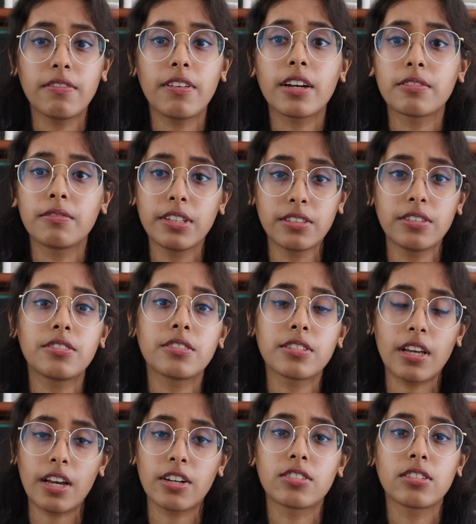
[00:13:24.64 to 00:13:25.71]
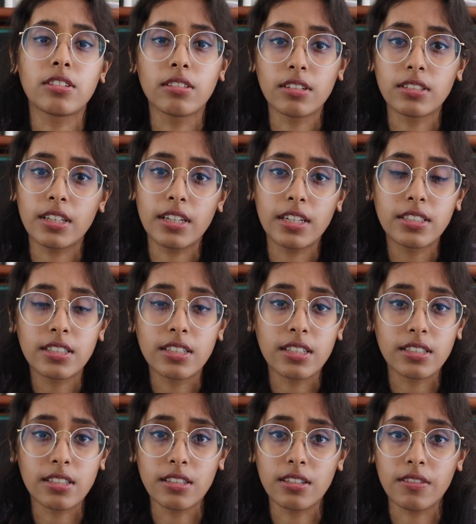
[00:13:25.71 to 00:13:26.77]
In fact, researchers actually looked at
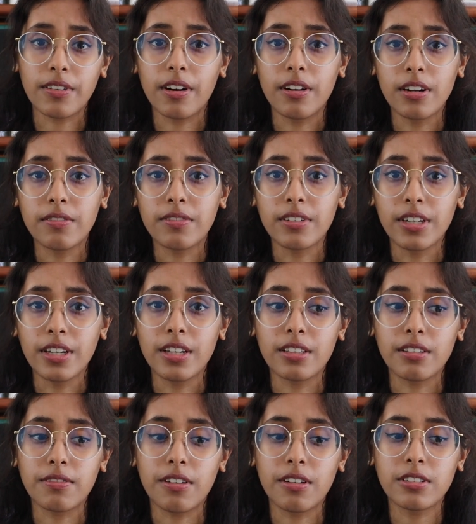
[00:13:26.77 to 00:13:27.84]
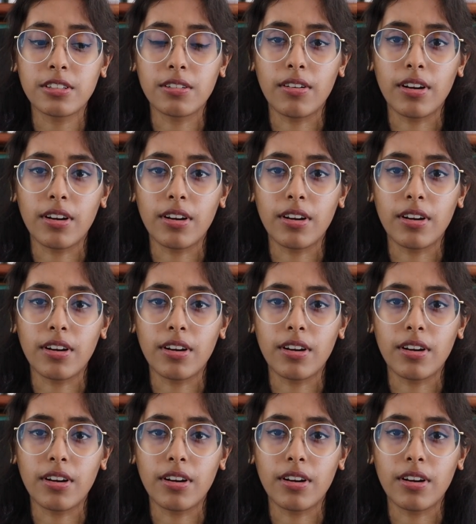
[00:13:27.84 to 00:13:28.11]
incidences of carnivory in the fossil